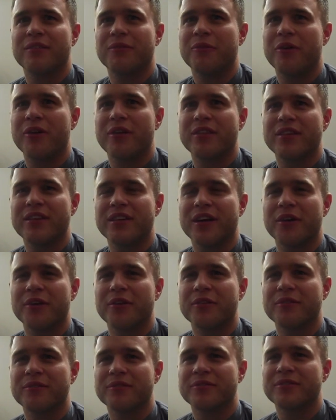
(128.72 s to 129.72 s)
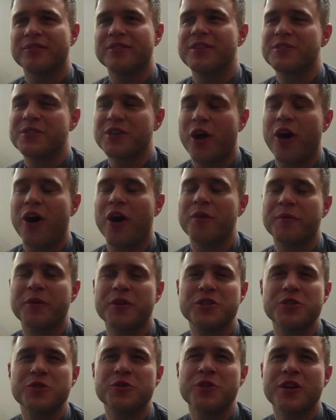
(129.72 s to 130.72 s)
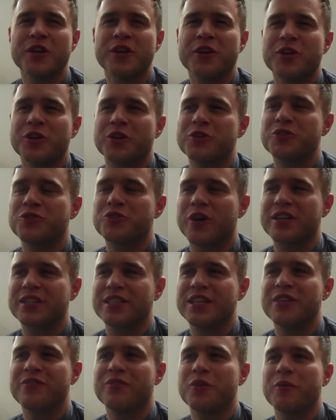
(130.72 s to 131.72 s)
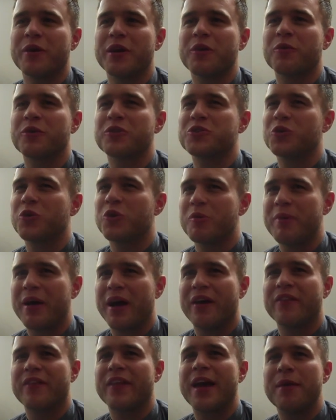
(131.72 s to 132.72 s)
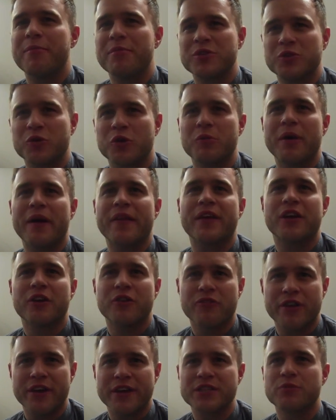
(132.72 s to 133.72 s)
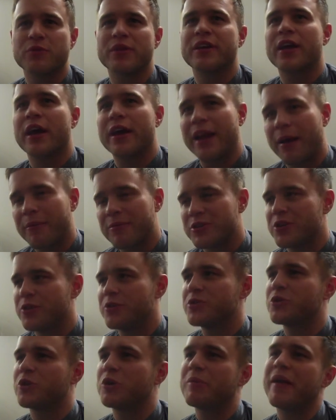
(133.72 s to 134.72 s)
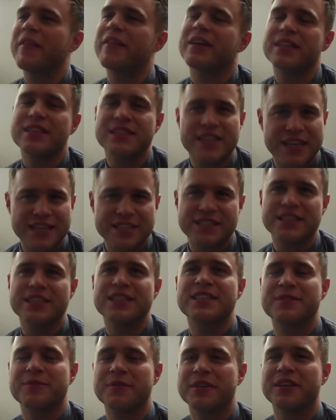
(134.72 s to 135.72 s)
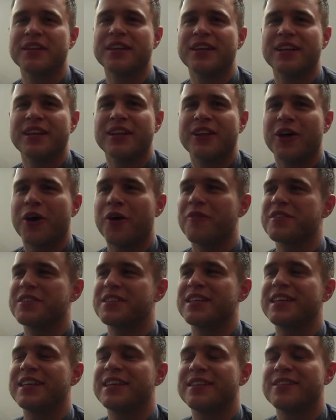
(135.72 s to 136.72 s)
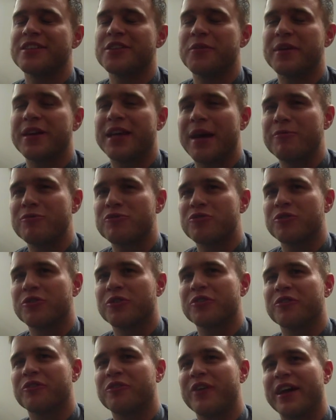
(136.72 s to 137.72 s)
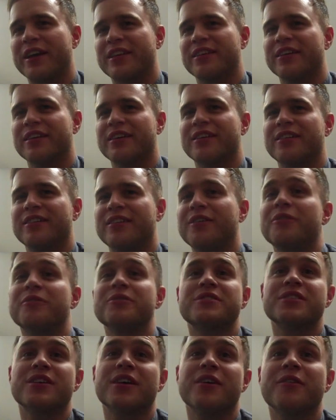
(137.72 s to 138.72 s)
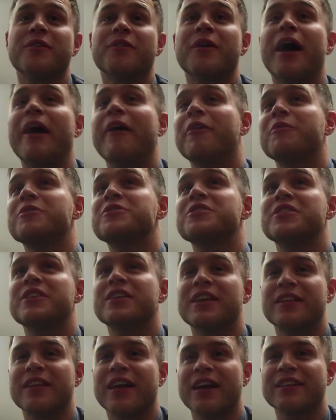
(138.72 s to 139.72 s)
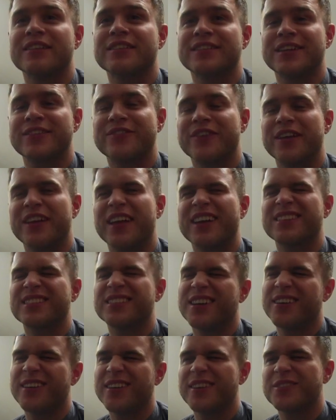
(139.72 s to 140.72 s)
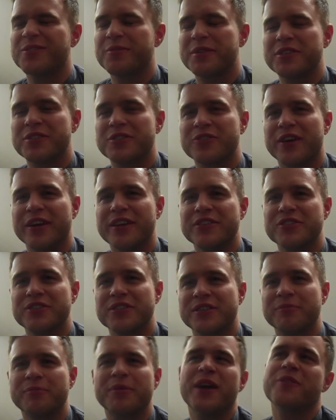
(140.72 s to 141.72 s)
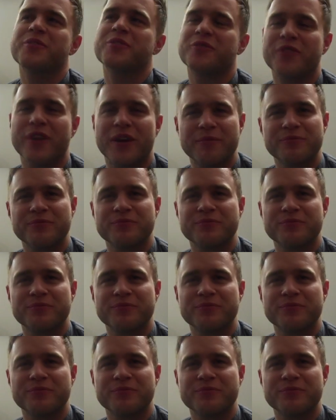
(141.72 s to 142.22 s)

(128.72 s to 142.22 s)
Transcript: what, you know. It's hard because you construct an interview where you want to talk about them and talk about their careers and what they're going up to and talk about the contestants, and obviously Louis kept drawing on the fact that, oh, so Harry, what do you think of that and stuff like that. So yeah, it was a bit strange, but it was fun.